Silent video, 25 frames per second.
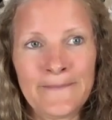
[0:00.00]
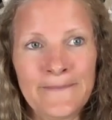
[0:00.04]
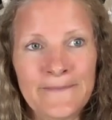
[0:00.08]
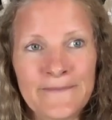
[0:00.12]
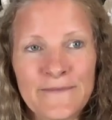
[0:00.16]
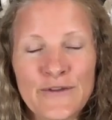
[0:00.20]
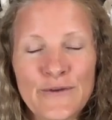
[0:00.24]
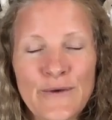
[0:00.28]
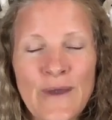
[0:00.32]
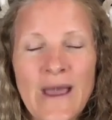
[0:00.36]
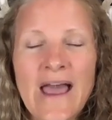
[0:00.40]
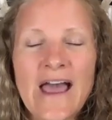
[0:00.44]

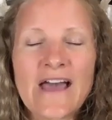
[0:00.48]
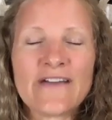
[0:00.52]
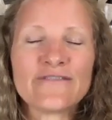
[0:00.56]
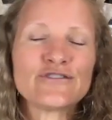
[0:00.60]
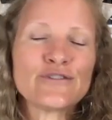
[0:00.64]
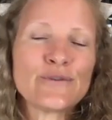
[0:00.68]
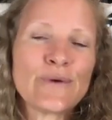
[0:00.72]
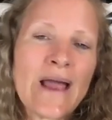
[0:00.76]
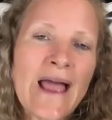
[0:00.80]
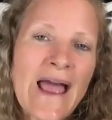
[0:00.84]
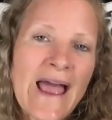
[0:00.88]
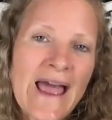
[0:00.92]
You have
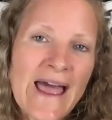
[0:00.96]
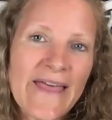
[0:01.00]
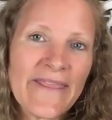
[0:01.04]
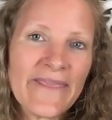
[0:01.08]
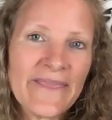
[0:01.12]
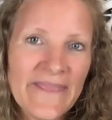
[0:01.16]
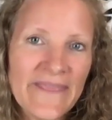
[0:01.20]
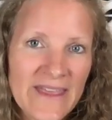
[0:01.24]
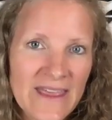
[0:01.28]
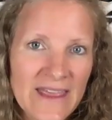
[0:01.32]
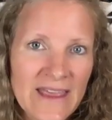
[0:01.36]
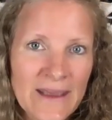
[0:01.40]
to
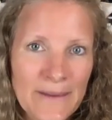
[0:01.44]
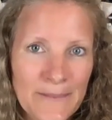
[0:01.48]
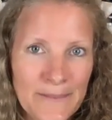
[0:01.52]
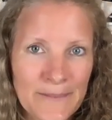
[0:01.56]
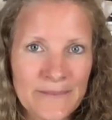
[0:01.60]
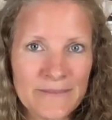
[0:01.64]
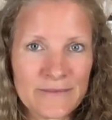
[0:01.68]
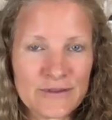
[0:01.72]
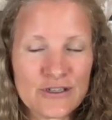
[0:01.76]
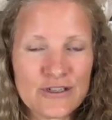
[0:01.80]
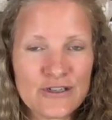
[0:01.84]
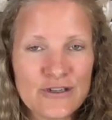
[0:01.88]
add
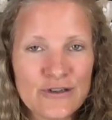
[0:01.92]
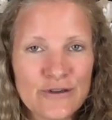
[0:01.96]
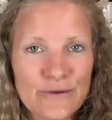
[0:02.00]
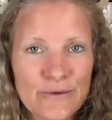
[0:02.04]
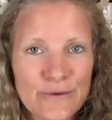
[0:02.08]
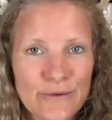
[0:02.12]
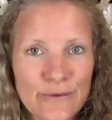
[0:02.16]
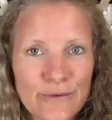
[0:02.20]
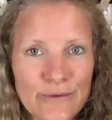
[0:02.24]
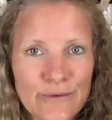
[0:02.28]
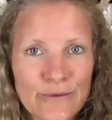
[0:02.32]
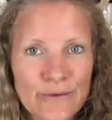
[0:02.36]
them
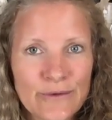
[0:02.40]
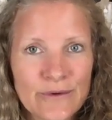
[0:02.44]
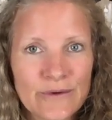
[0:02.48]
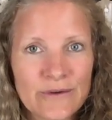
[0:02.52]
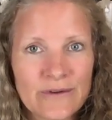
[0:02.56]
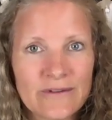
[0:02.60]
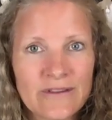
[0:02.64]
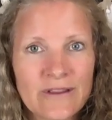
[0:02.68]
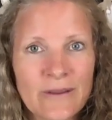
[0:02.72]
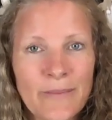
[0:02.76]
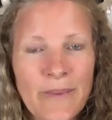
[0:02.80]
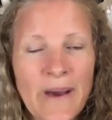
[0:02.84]
to
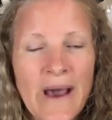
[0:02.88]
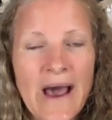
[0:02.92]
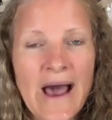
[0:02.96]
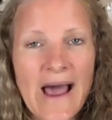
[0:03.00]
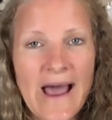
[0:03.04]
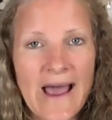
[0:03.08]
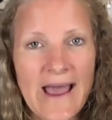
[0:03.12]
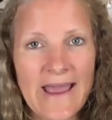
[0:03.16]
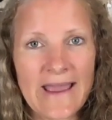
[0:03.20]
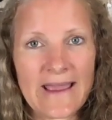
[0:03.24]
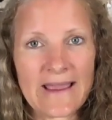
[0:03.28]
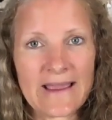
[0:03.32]
the
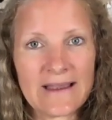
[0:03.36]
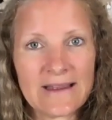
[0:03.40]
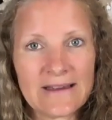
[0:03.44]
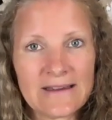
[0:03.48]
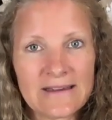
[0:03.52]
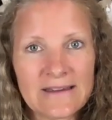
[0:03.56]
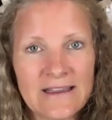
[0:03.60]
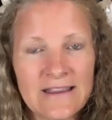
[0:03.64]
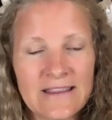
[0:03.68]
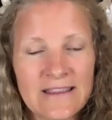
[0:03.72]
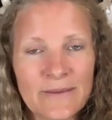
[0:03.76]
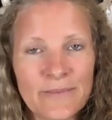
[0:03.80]
pie
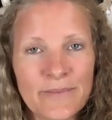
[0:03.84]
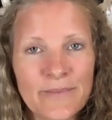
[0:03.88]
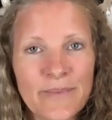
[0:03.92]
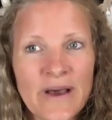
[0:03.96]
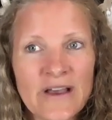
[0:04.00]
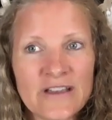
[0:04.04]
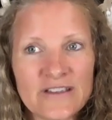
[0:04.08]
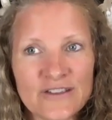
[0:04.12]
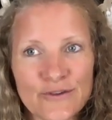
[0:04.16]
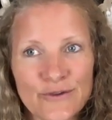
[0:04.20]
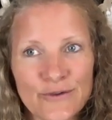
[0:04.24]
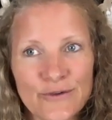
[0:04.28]
and the
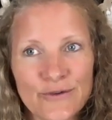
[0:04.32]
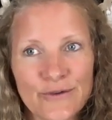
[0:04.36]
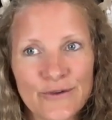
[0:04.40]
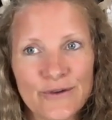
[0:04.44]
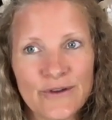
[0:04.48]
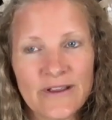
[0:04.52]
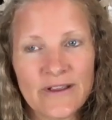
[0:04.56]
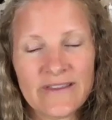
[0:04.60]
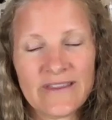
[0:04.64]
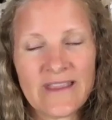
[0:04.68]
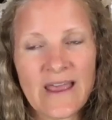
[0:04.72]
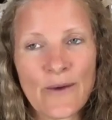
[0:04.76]
puzzle
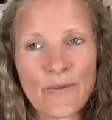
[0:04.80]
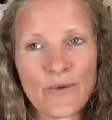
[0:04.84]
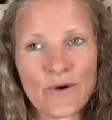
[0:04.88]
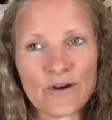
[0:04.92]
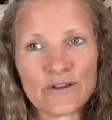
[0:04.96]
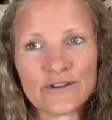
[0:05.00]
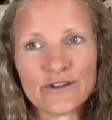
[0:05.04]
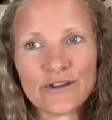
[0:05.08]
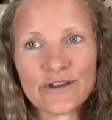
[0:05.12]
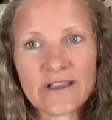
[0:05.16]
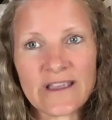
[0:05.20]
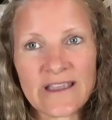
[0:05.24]
that we're
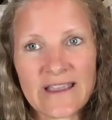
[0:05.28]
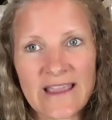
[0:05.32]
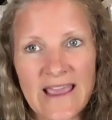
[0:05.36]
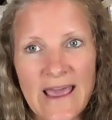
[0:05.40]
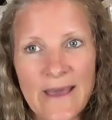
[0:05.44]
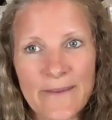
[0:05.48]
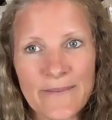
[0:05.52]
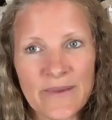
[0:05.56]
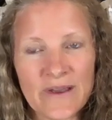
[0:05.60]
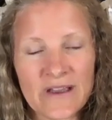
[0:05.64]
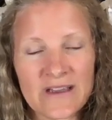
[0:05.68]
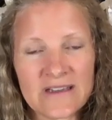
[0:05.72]
looking
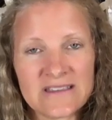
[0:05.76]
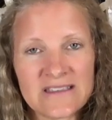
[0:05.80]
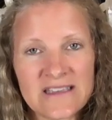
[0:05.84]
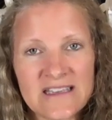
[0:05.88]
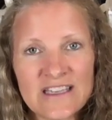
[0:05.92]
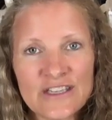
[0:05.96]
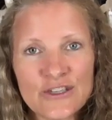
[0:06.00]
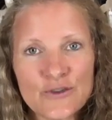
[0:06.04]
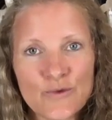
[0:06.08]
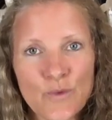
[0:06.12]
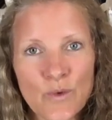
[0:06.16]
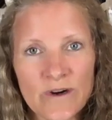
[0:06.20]
at, because
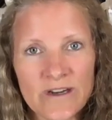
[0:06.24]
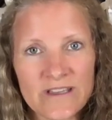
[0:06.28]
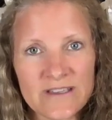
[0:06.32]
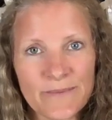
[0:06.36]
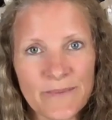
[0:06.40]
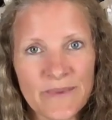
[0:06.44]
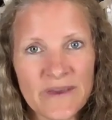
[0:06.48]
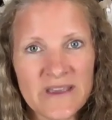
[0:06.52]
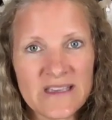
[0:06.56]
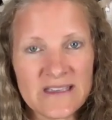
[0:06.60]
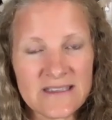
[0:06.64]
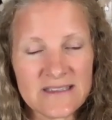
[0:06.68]
each one is a
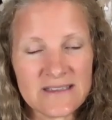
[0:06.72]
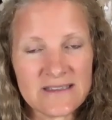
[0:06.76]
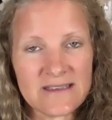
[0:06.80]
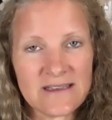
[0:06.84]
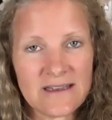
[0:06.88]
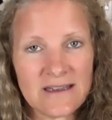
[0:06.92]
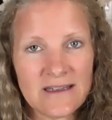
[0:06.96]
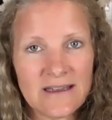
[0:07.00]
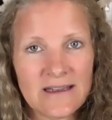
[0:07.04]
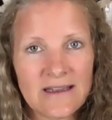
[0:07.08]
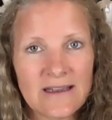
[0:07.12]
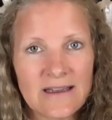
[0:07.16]
piece.
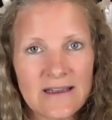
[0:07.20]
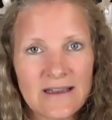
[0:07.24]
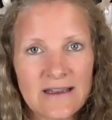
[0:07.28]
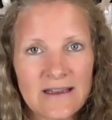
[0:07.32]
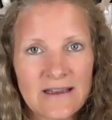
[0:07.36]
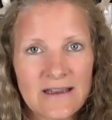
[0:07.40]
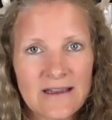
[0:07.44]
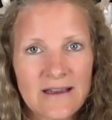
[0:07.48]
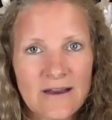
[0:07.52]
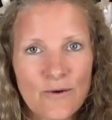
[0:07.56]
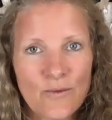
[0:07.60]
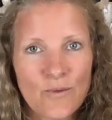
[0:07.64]

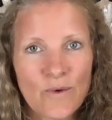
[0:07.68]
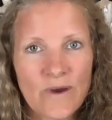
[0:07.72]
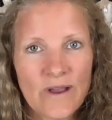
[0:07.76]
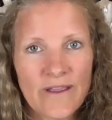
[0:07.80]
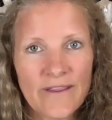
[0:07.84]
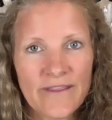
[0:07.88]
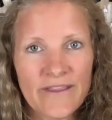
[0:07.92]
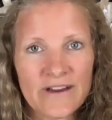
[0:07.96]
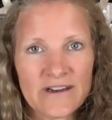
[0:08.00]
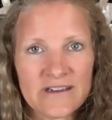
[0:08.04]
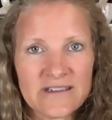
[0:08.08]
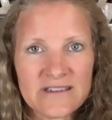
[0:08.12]
Well,
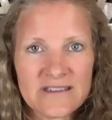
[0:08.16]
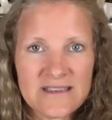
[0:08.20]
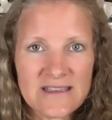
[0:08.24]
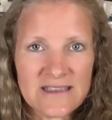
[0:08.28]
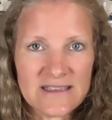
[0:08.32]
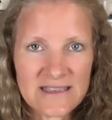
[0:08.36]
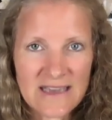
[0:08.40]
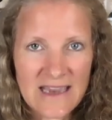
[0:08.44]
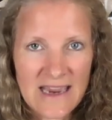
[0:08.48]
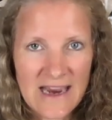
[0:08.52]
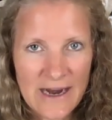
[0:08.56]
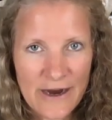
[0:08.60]
there's
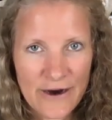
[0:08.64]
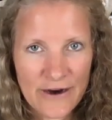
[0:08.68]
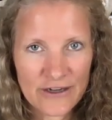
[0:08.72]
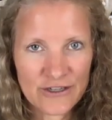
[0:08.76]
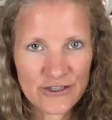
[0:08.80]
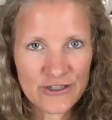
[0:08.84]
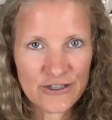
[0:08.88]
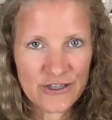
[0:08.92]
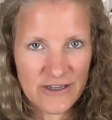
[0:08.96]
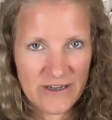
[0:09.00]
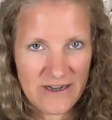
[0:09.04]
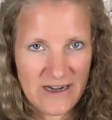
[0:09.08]
this
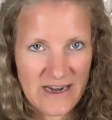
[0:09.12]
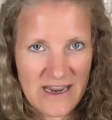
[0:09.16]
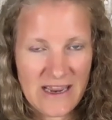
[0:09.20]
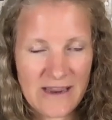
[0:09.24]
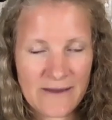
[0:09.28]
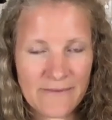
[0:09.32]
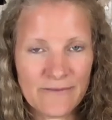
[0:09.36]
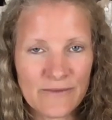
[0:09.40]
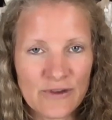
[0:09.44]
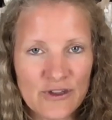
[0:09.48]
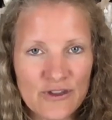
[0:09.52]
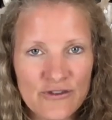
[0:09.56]
character
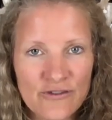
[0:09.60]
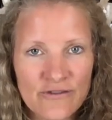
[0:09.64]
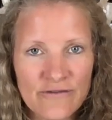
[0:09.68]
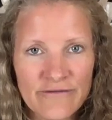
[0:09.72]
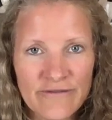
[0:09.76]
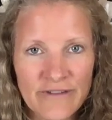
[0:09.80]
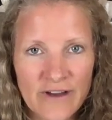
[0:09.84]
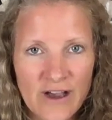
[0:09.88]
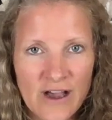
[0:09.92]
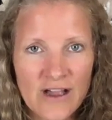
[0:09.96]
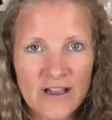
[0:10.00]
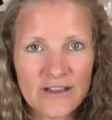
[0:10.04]
named
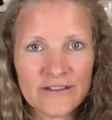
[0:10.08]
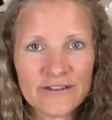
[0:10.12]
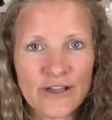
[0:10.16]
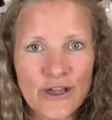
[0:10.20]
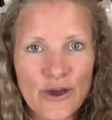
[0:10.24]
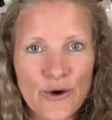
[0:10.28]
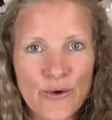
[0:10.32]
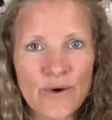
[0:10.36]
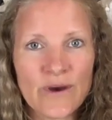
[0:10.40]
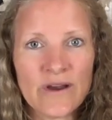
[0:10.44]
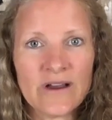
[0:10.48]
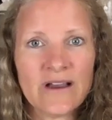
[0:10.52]
Yuval
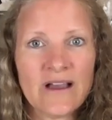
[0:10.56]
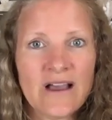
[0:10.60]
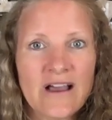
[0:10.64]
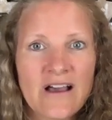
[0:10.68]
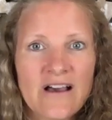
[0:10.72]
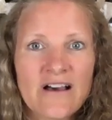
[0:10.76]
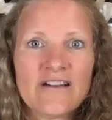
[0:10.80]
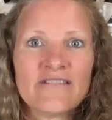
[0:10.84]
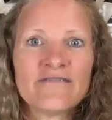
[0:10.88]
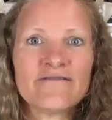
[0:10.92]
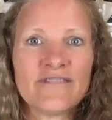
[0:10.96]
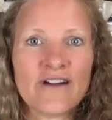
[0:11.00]
Noah
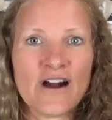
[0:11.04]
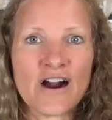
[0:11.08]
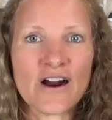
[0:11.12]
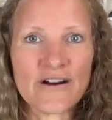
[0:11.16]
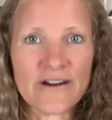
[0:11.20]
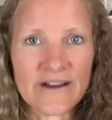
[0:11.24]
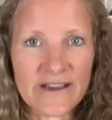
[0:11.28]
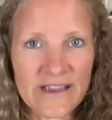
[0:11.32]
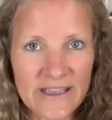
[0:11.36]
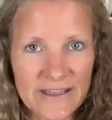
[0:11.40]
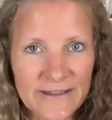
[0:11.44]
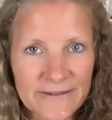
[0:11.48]

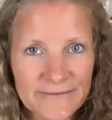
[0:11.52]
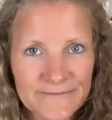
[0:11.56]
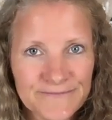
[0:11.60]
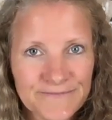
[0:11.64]
Harari,